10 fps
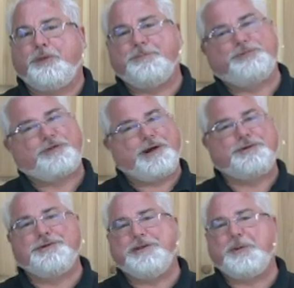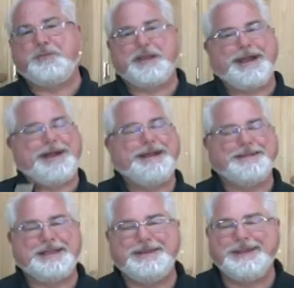I'm sorry I couldn't help that guy
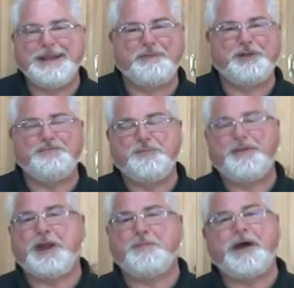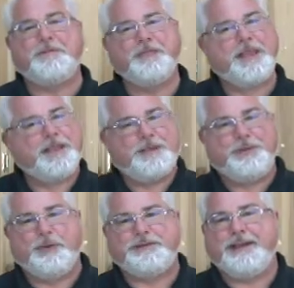out that day. I really feel bad about it,
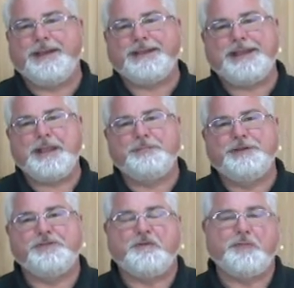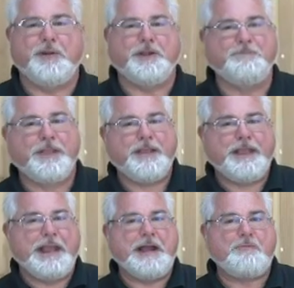but what the heck, you can't please everybody.
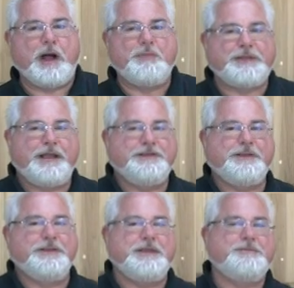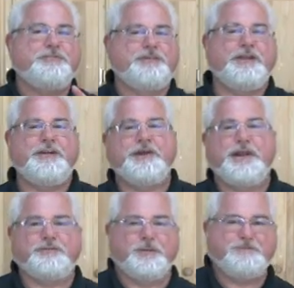Hey, I'm Ron with Ideal again. See you on the
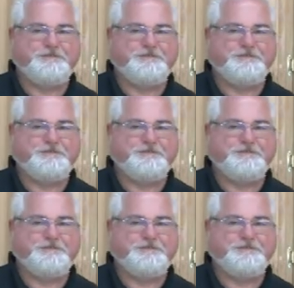next one.